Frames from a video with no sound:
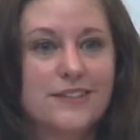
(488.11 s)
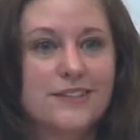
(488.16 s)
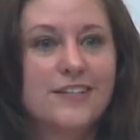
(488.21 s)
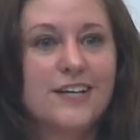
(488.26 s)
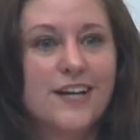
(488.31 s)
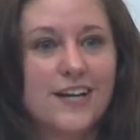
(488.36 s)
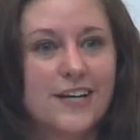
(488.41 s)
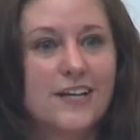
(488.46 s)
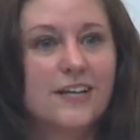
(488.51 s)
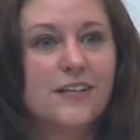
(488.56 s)

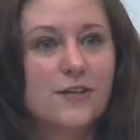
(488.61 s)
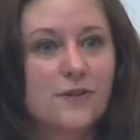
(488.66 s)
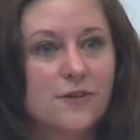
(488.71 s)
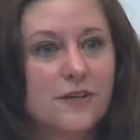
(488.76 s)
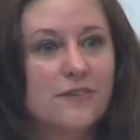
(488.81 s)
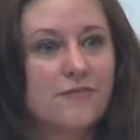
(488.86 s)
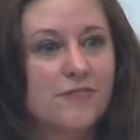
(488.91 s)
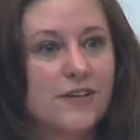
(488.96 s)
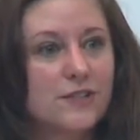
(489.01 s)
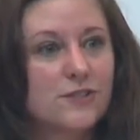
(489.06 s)
the ILO
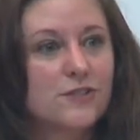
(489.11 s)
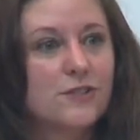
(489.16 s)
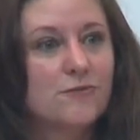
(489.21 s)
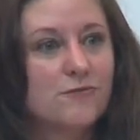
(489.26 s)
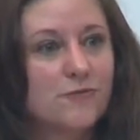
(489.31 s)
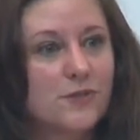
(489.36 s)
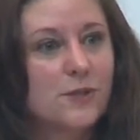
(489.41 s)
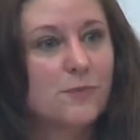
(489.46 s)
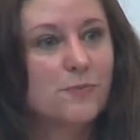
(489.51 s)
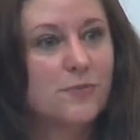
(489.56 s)
Convention
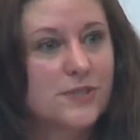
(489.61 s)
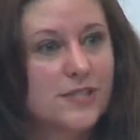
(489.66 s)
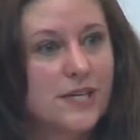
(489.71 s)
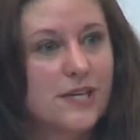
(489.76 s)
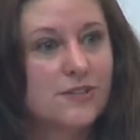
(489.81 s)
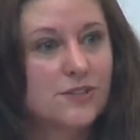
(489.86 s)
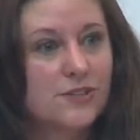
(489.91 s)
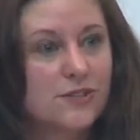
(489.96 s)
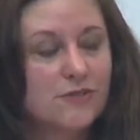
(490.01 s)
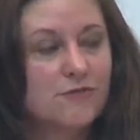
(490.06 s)
for the
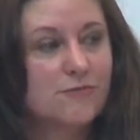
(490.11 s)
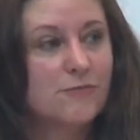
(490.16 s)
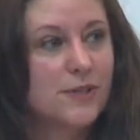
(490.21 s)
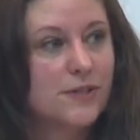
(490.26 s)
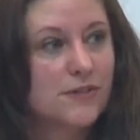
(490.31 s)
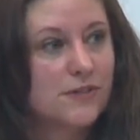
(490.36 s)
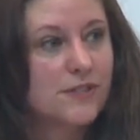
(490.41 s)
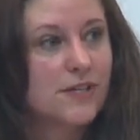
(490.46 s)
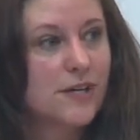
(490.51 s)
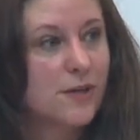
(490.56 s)
Protection of
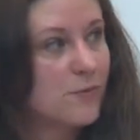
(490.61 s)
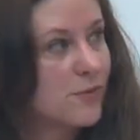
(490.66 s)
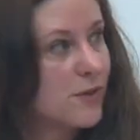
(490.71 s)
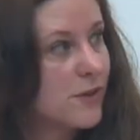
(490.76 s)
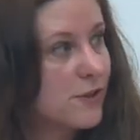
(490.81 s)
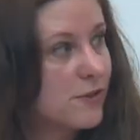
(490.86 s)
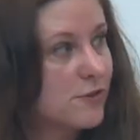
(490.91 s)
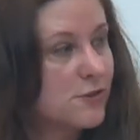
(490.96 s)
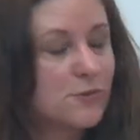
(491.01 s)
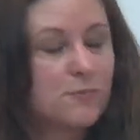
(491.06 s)
Maritime
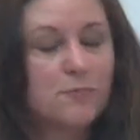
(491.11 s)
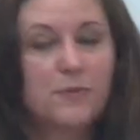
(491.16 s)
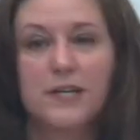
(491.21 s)
Workers,